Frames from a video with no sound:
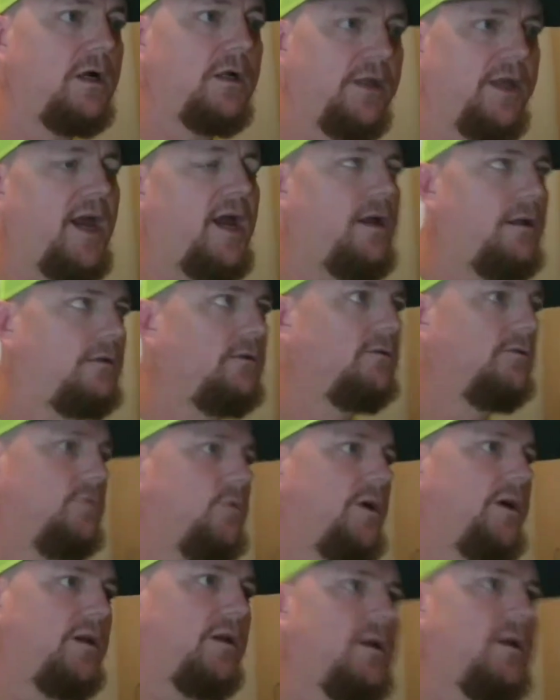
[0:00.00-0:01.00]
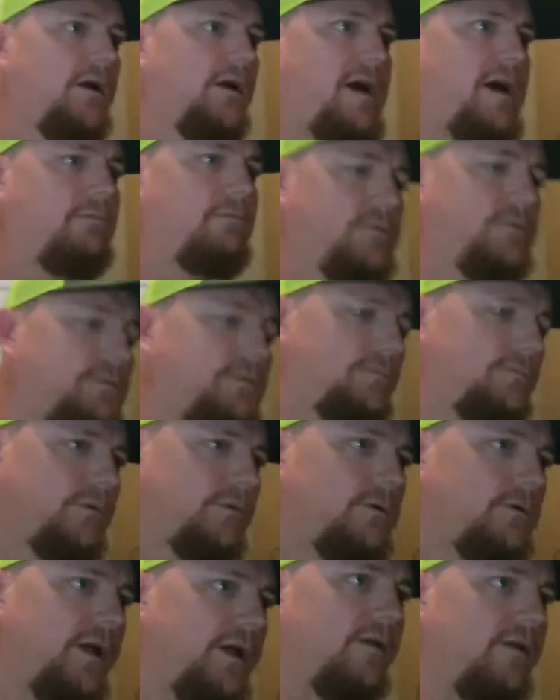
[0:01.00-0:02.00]
Yeah, lose weight. I was
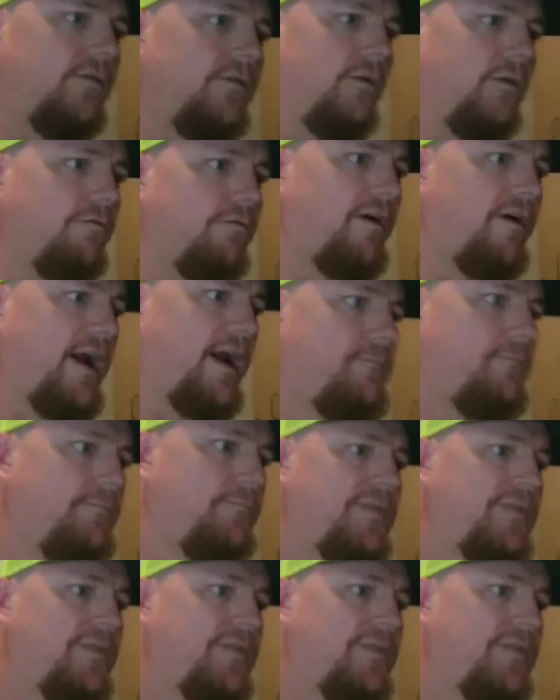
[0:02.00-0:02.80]
getting too fat.